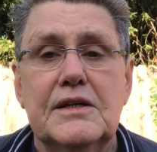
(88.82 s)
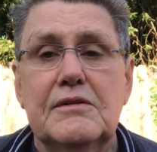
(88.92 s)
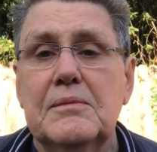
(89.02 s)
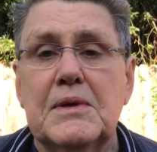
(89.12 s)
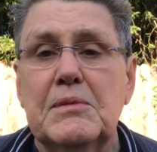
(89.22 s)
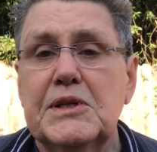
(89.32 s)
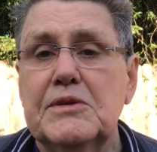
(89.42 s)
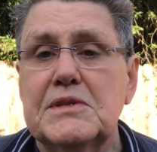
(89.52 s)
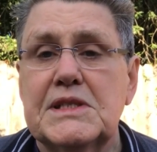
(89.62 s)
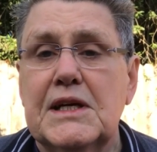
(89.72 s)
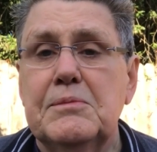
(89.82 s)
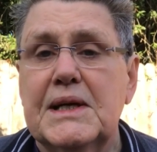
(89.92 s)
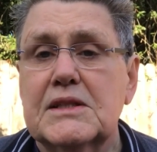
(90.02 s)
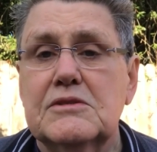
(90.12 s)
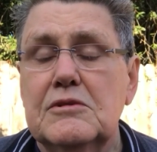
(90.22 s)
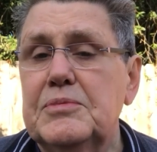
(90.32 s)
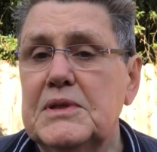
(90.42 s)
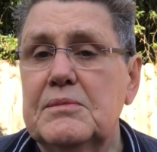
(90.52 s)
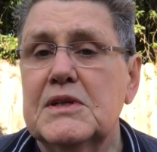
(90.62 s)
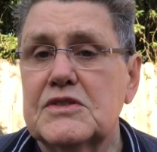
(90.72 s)
UMW uh, is now back to a
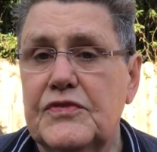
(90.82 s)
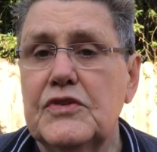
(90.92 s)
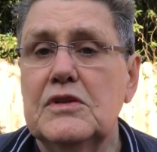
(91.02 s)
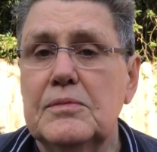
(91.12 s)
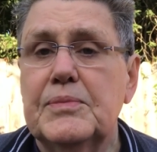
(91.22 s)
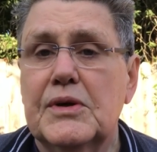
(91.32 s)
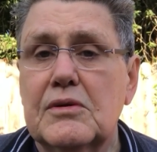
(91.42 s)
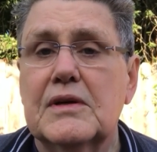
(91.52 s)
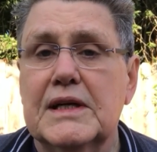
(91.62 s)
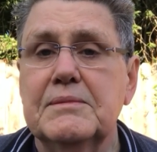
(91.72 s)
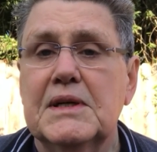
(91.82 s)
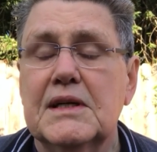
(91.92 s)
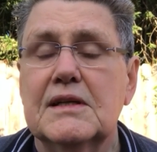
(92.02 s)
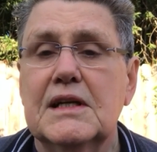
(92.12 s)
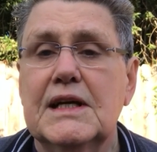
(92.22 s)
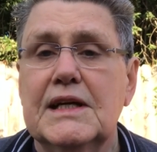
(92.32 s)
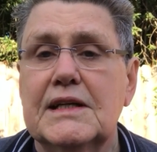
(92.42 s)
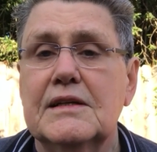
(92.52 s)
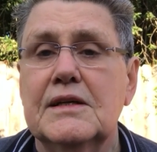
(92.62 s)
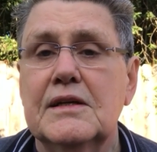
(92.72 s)
pretty much full program
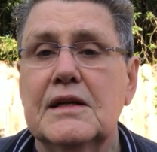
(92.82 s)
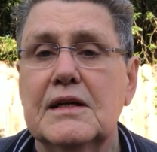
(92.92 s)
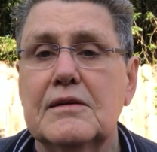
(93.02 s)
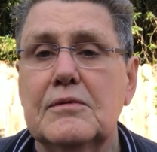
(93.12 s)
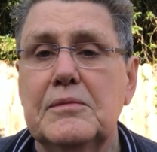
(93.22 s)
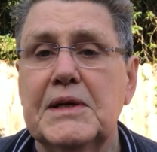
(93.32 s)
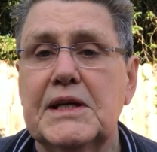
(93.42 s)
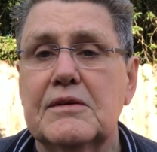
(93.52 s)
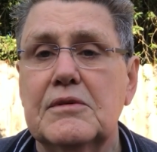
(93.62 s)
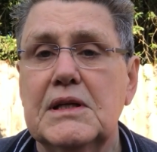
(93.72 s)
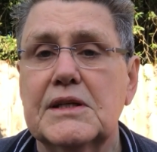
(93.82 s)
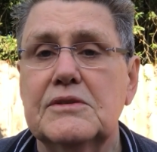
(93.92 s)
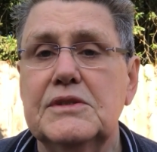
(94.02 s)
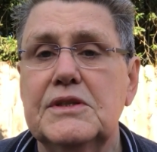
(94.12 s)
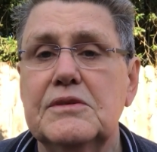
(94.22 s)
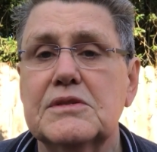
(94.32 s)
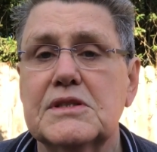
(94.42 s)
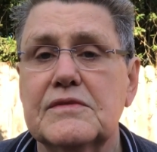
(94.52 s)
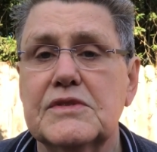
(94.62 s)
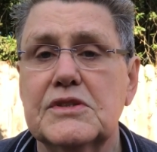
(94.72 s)
online. Uh, we're making really good use
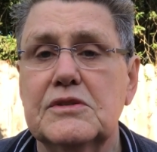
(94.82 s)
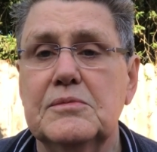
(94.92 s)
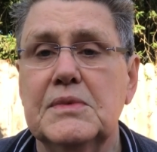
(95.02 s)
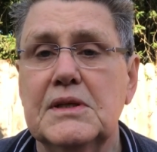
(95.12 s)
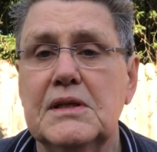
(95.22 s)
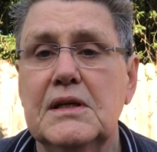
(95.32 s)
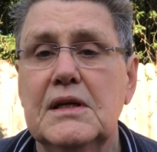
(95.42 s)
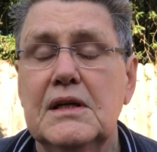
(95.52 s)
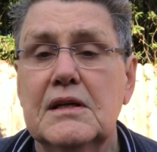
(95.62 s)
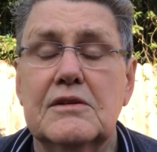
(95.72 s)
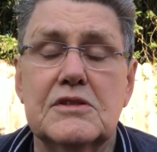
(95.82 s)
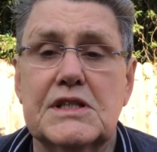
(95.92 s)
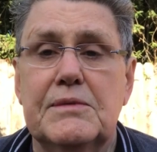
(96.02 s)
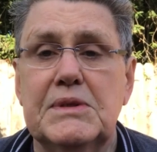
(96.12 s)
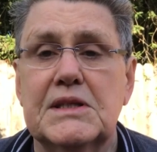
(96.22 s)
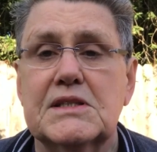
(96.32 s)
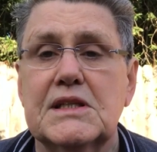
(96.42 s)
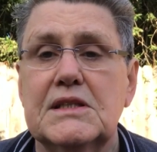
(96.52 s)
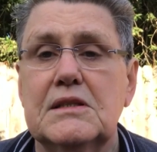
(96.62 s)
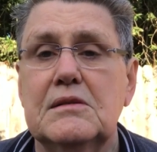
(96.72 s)
of Zoom. And of course, I've been
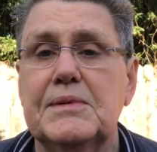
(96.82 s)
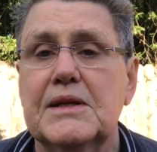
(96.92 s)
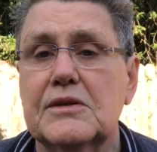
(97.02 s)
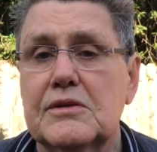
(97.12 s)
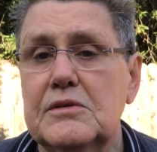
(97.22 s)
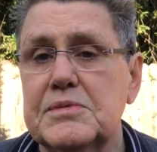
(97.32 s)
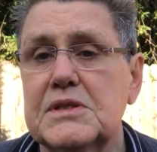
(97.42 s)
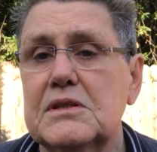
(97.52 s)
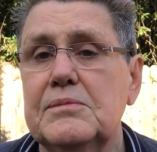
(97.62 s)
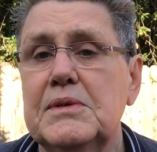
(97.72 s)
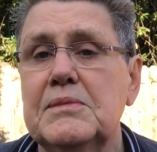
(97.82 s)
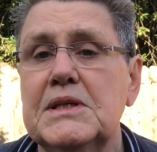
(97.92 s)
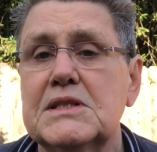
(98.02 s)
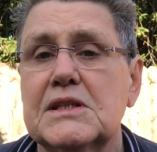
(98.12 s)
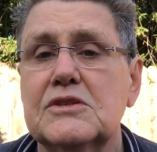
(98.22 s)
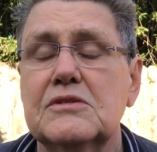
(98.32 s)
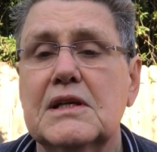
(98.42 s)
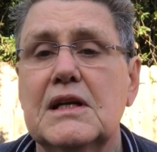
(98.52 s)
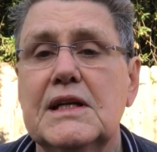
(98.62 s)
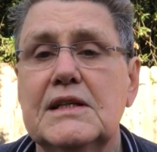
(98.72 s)
excited about the groups that have been meeting
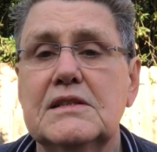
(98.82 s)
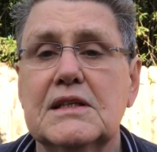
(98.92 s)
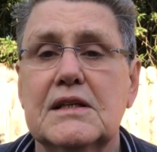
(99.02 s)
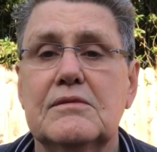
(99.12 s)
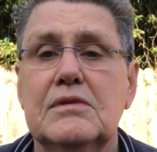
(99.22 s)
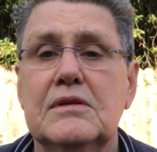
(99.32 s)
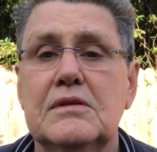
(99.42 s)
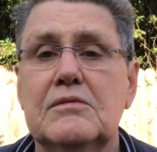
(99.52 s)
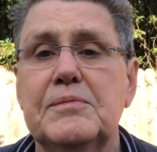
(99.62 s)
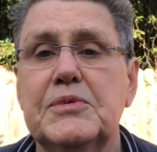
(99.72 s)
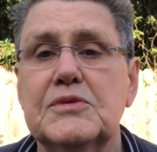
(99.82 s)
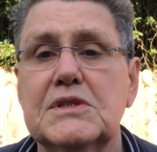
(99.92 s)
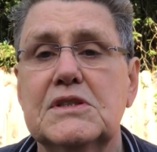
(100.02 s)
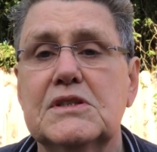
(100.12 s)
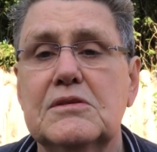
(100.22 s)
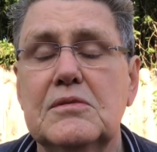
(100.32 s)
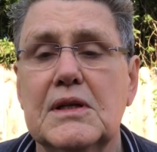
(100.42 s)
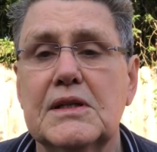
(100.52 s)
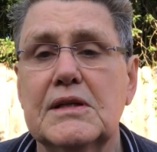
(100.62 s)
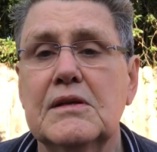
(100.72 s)
during Lent. I reported to
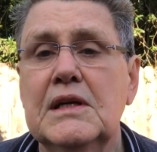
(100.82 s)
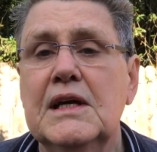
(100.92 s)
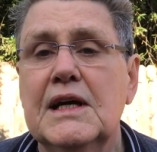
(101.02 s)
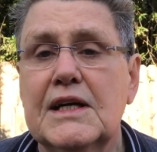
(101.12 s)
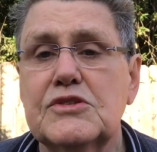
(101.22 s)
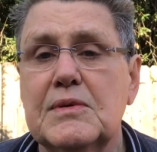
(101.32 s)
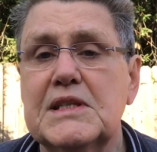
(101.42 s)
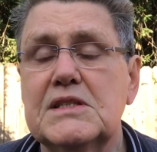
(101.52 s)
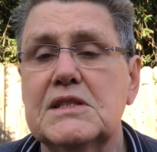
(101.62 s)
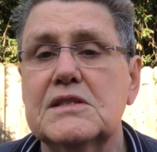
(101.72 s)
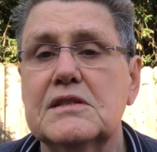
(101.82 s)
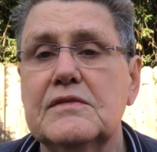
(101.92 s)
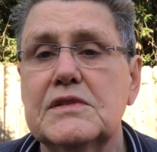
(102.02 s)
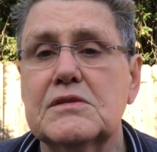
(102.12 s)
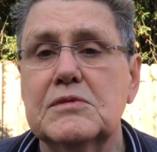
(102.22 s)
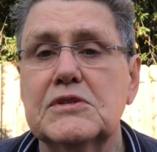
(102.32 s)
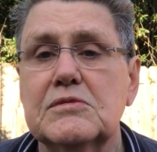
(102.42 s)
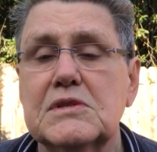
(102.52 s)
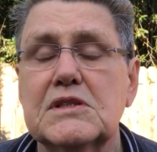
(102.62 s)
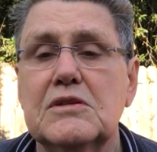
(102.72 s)
on the Ash Wednesday service, which
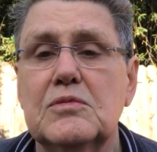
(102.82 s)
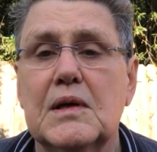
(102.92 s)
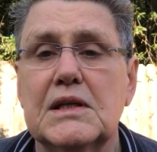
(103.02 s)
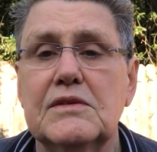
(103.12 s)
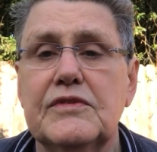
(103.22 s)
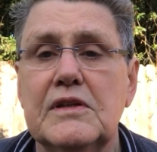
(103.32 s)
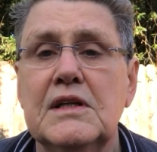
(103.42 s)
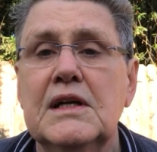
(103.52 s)
was so wonderful.